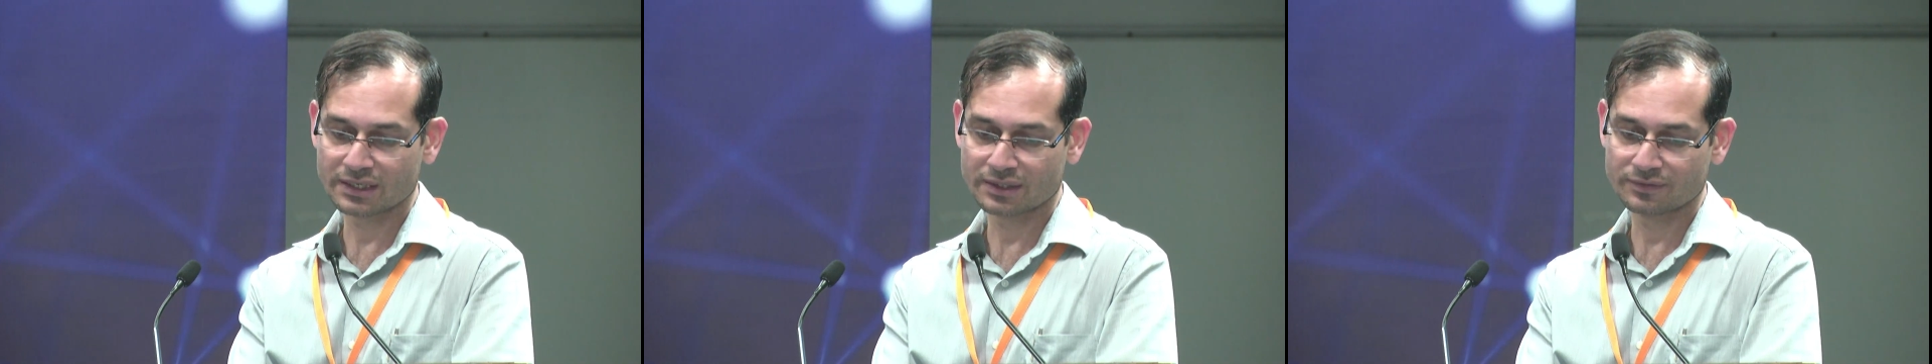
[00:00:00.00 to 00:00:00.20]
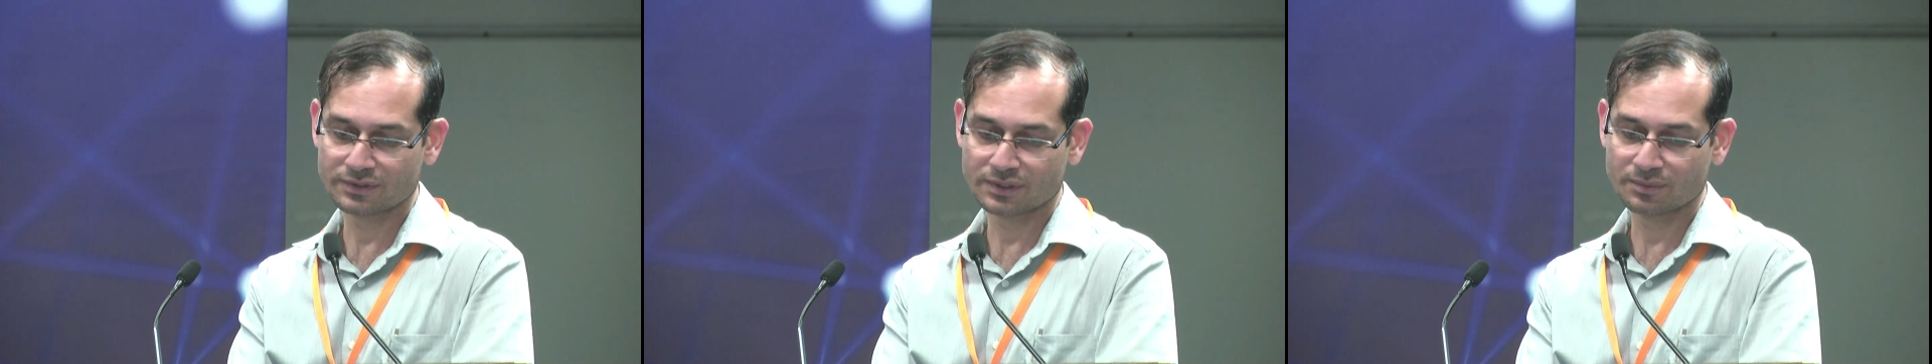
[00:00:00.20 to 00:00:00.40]

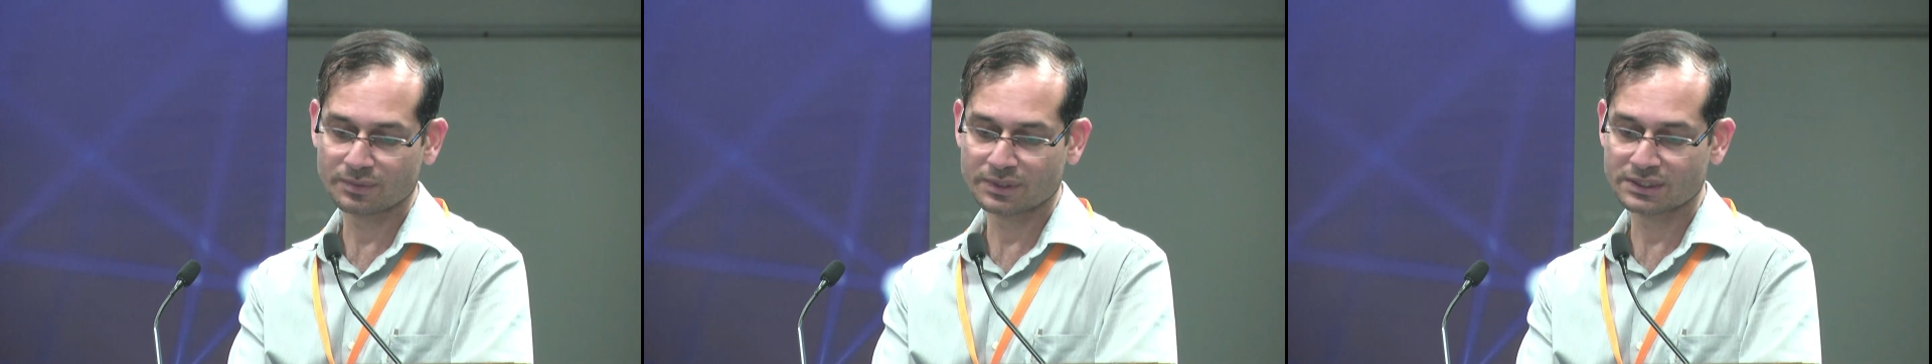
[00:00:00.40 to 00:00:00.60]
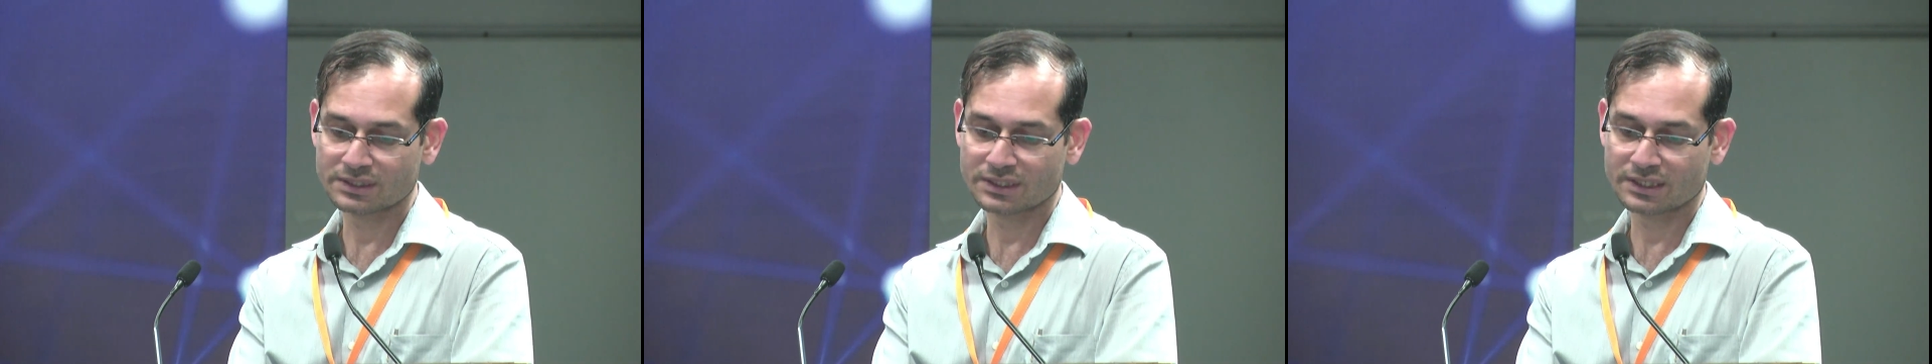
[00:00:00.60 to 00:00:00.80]
if
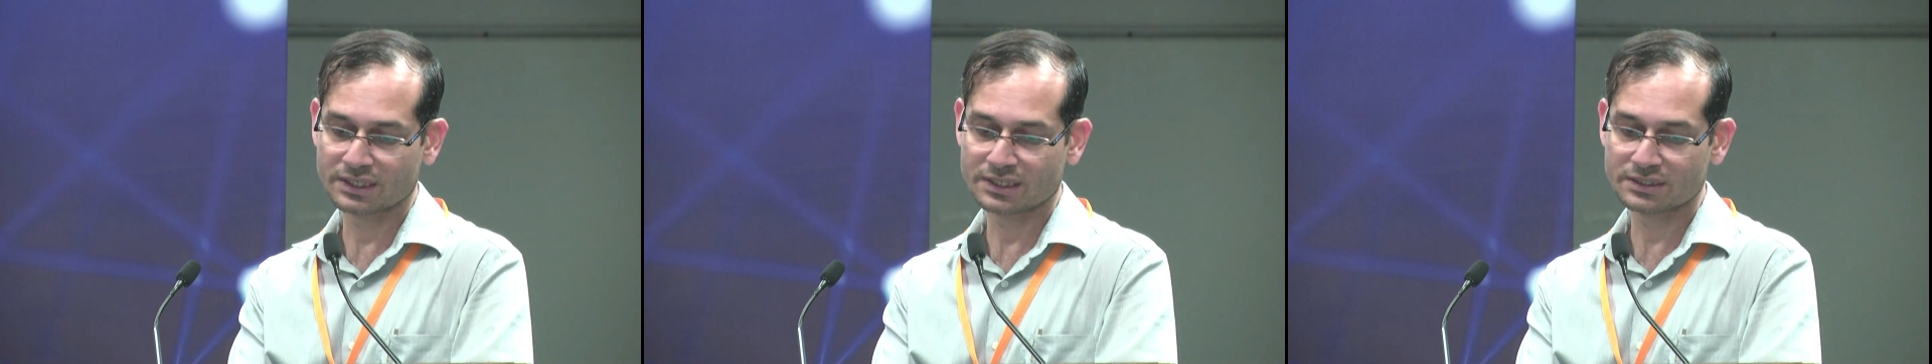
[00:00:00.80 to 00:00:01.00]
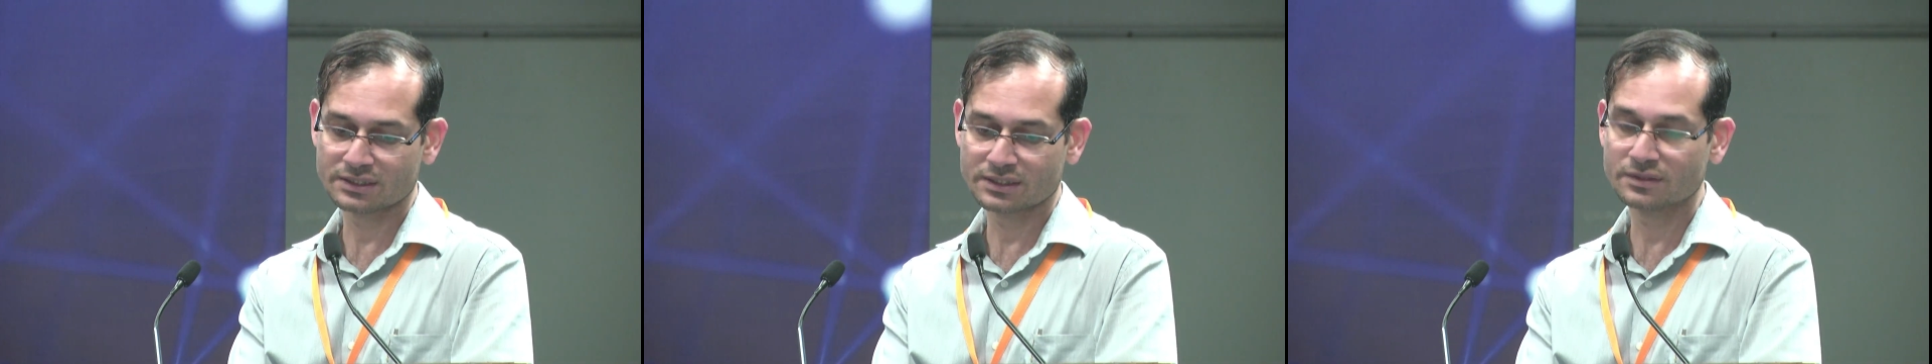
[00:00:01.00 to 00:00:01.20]
someone is
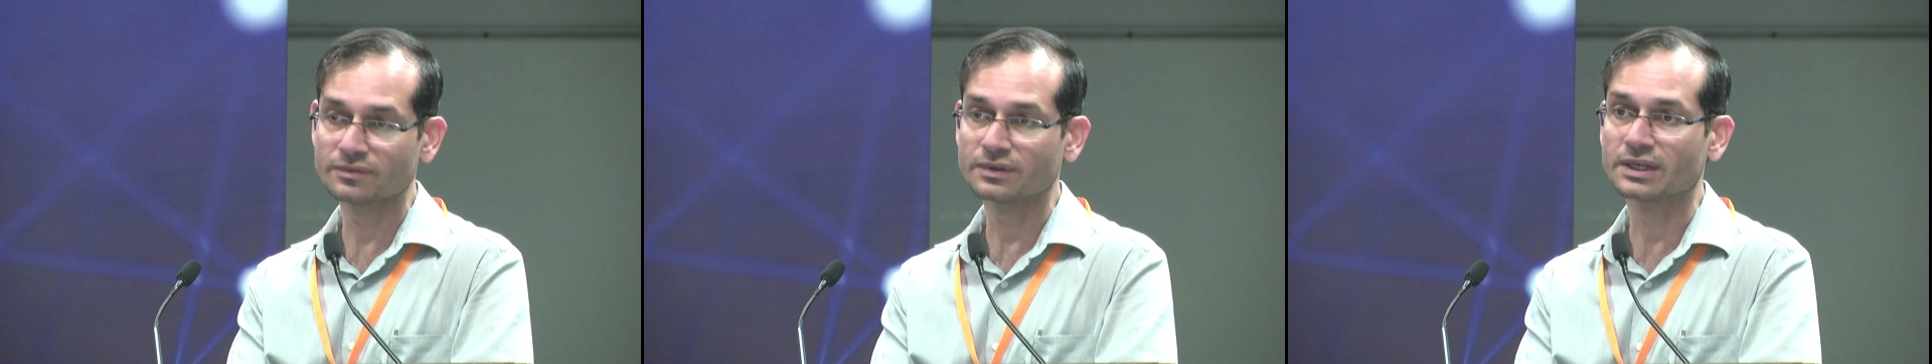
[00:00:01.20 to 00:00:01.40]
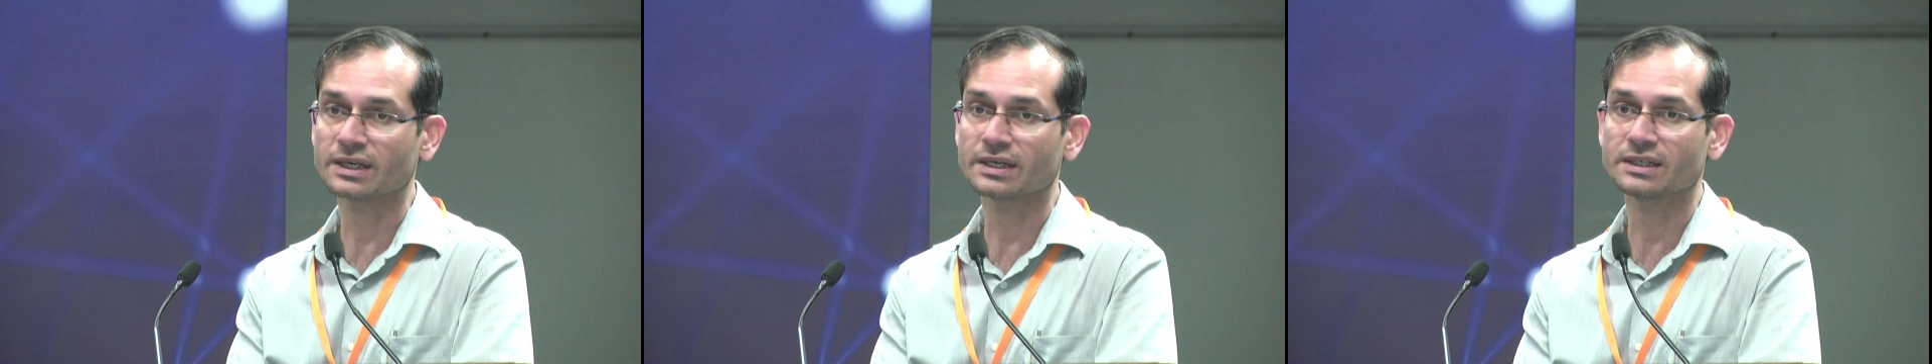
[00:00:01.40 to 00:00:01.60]
interested,
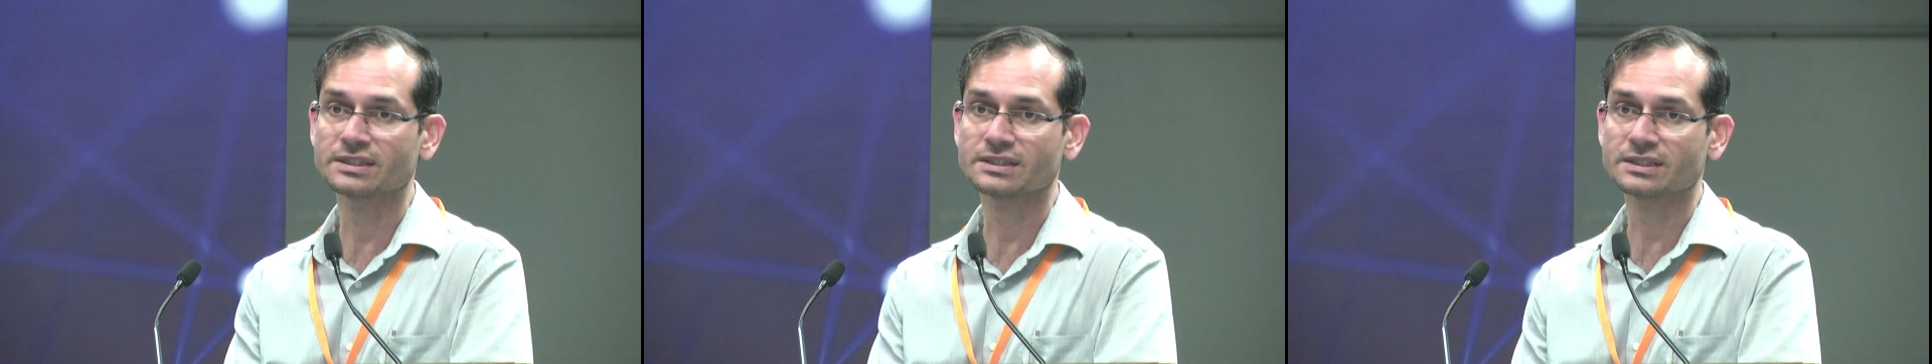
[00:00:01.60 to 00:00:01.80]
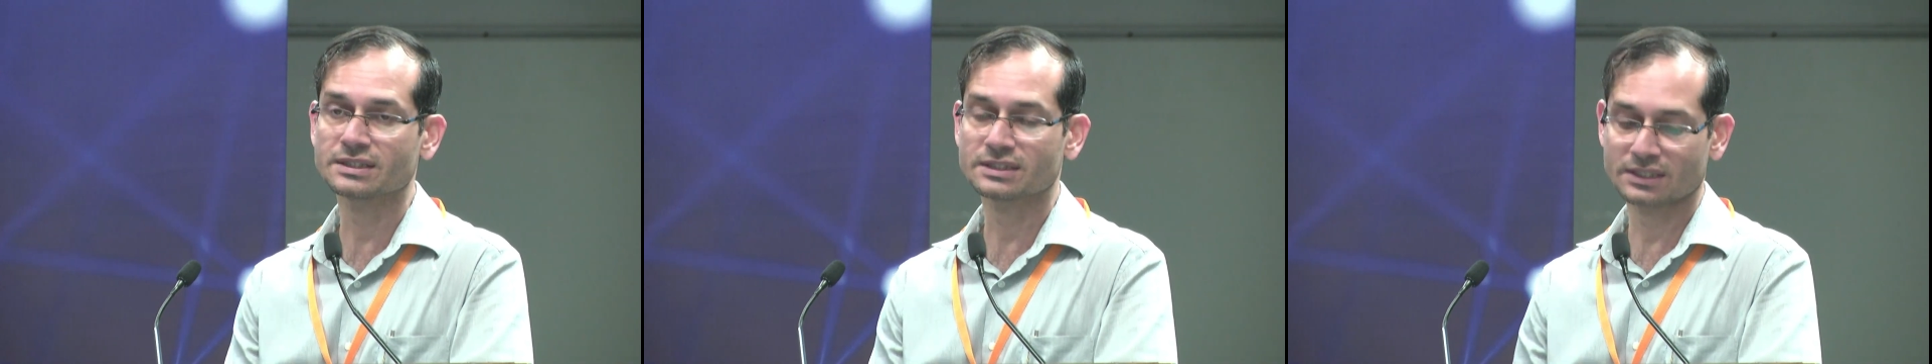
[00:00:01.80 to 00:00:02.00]
we can
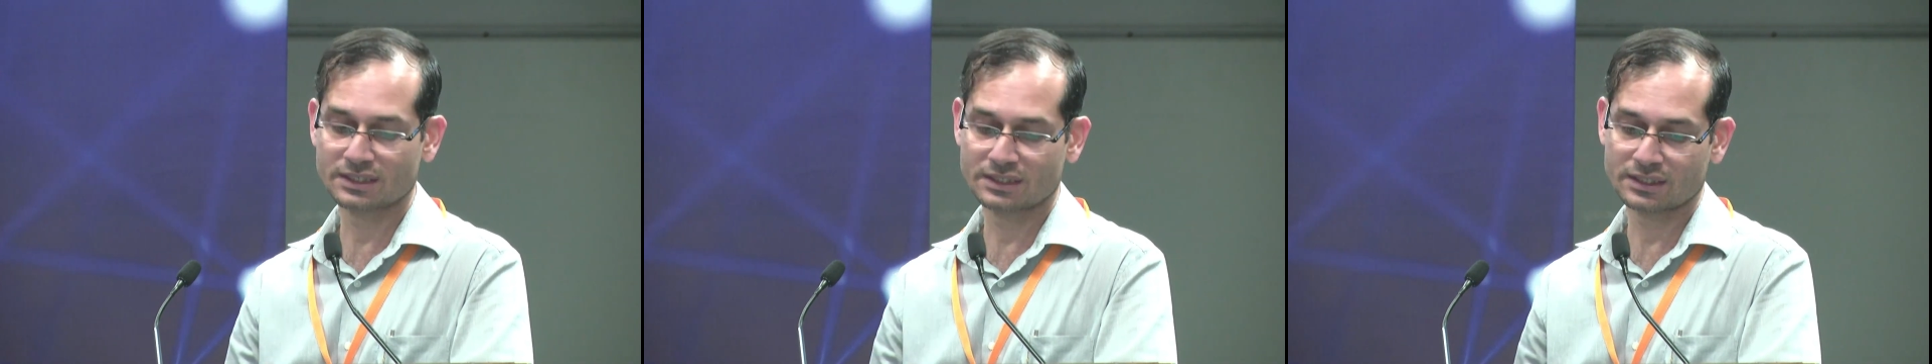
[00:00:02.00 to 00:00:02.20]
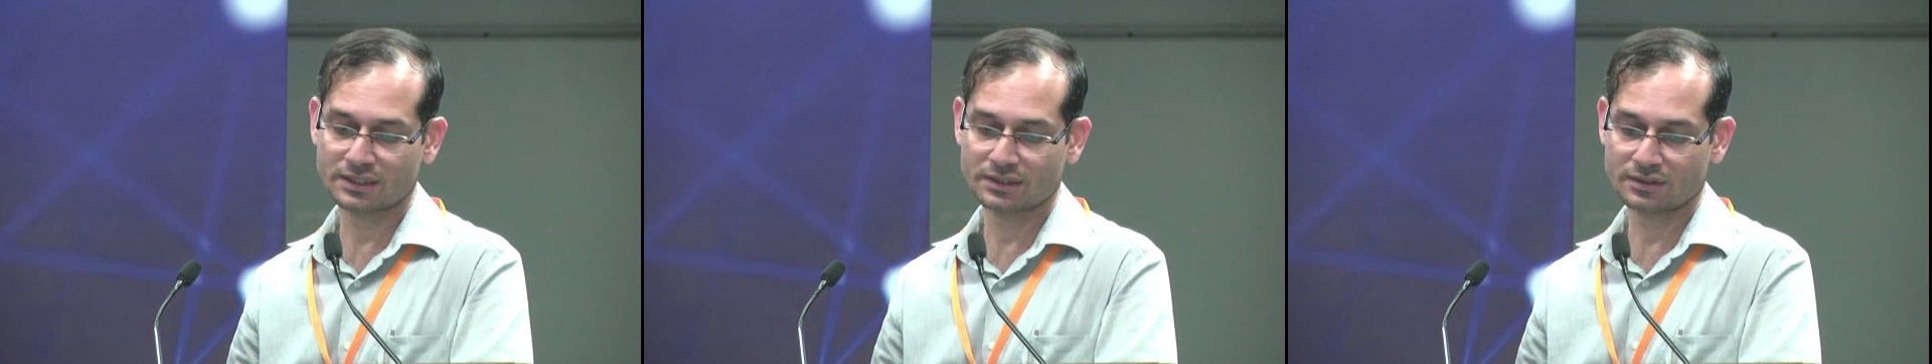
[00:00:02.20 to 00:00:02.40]
discuss
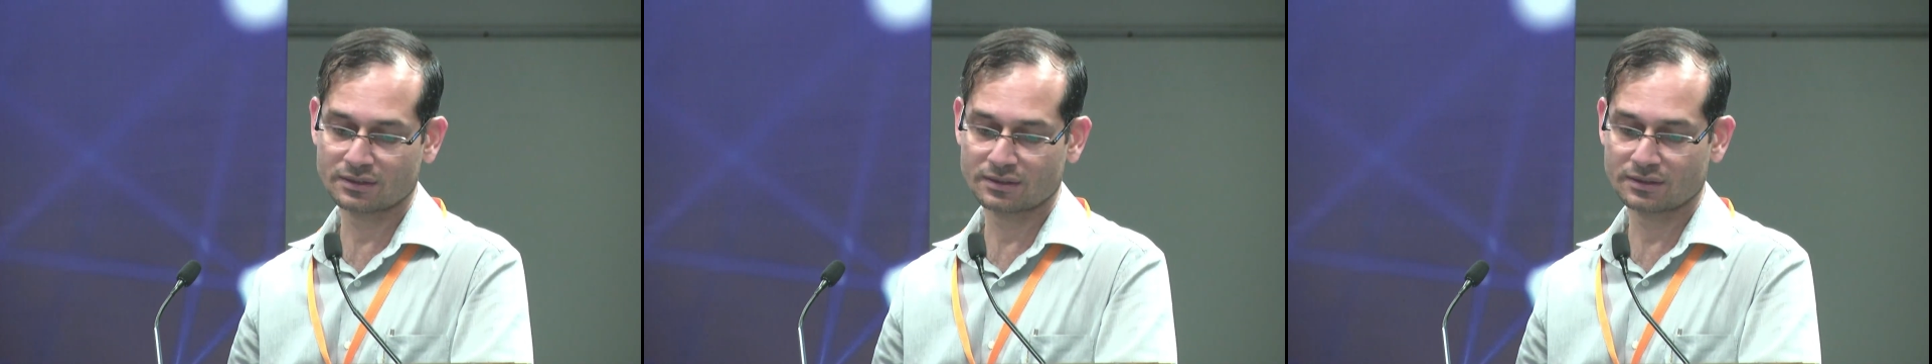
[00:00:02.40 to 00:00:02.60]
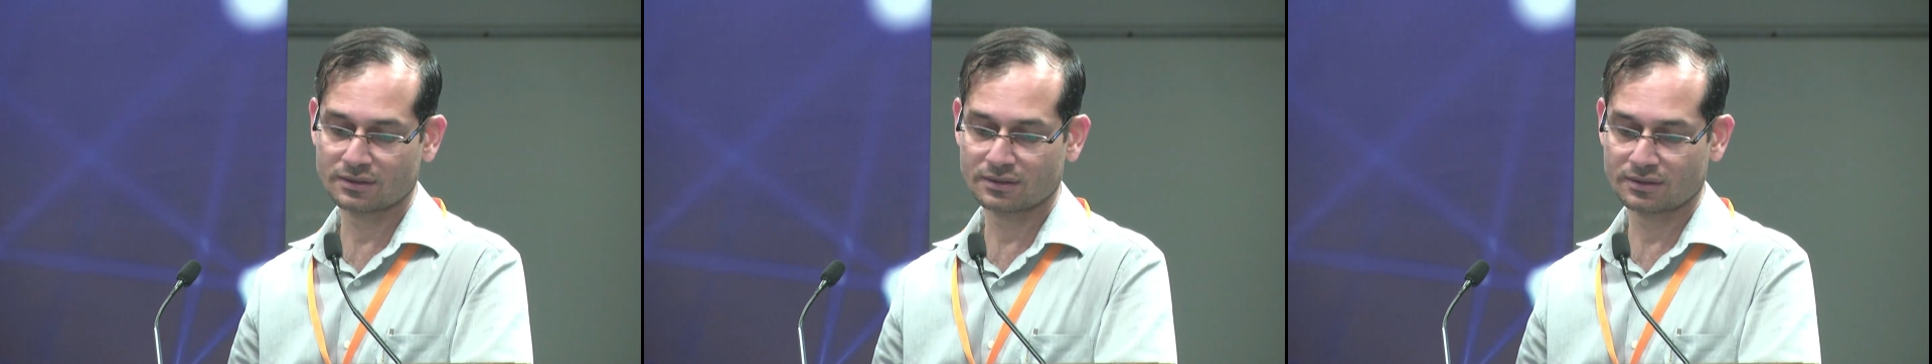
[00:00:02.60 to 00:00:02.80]
and then